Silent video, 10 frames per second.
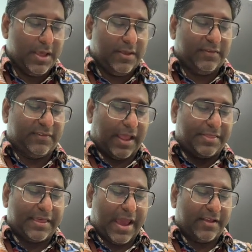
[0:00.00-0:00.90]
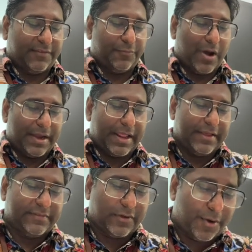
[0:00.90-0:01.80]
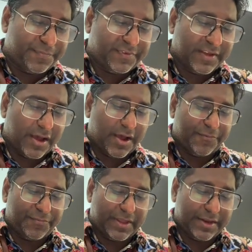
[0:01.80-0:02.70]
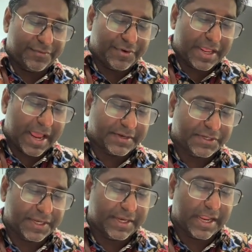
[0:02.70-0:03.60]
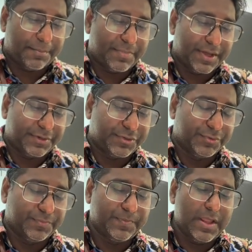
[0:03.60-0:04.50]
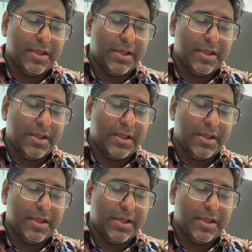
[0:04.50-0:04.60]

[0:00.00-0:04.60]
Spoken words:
Suggest what is observed in reaction number 2.